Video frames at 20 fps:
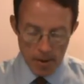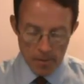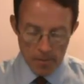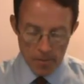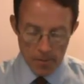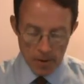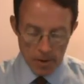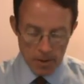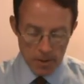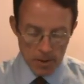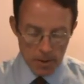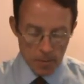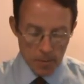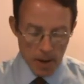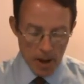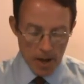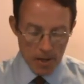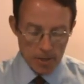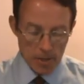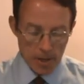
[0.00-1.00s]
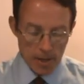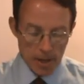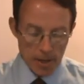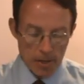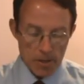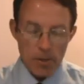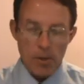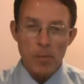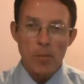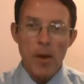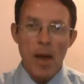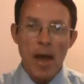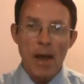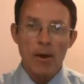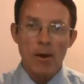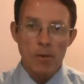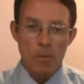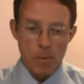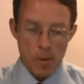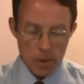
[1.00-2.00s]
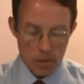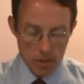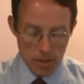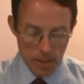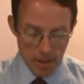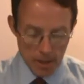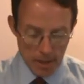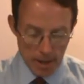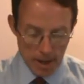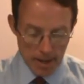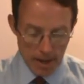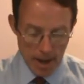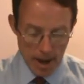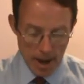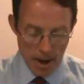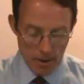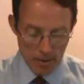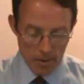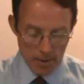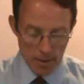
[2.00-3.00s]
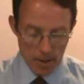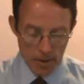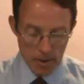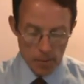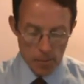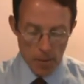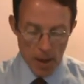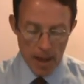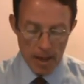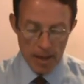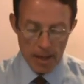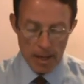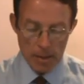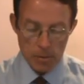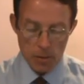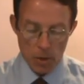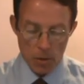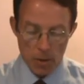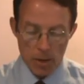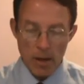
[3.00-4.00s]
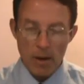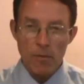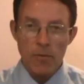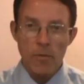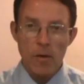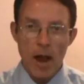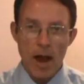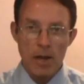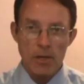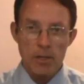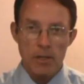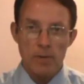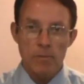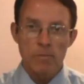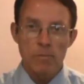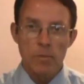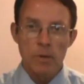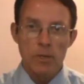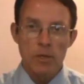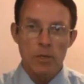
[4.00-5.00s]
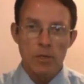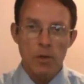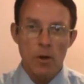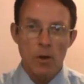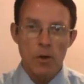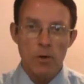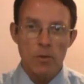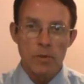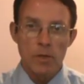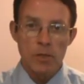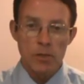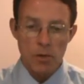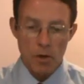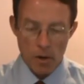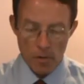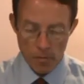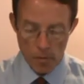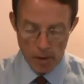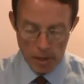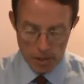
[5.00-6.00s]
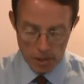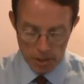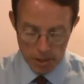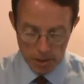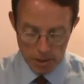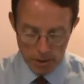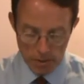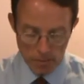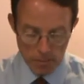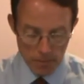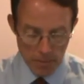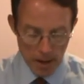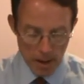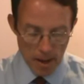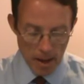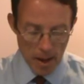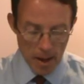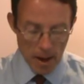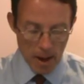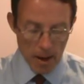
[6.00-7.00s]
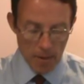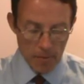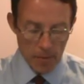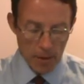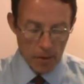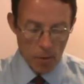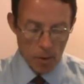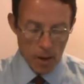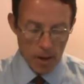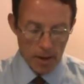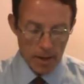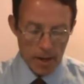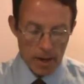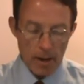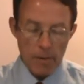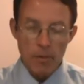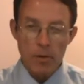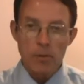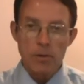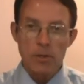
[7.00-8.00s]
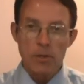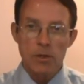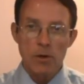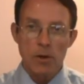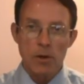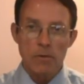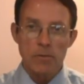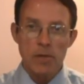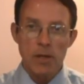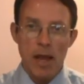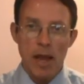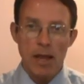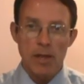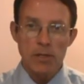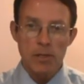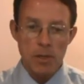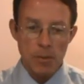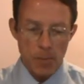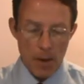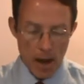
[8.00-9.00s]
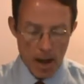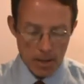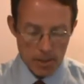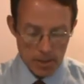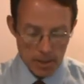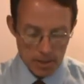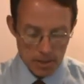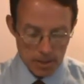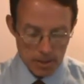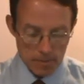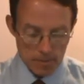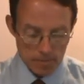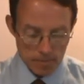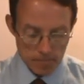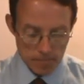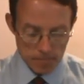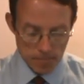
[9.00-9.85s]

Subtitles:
Funds deposited into the bank are mostly lent out, and the bank keeps only a fraction, which is called the reserve ratio, of the quantity of the reserves as deposits.